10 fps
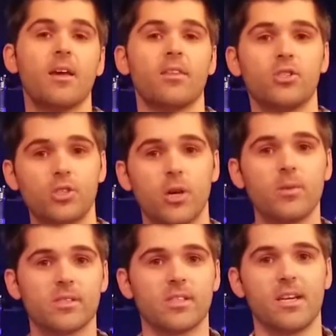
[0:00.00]
they show a
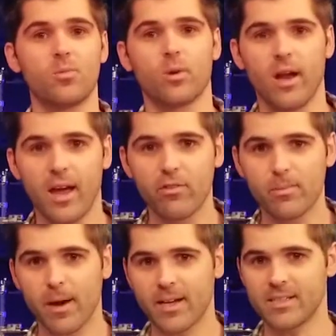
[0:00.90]
scene where
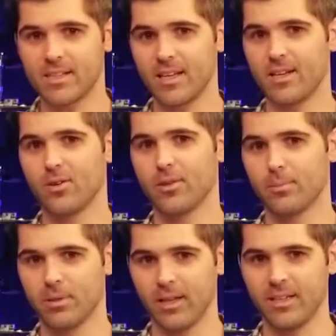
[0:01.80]
everybody's getting on the
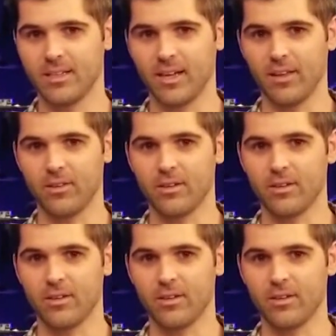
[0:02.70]
plane together.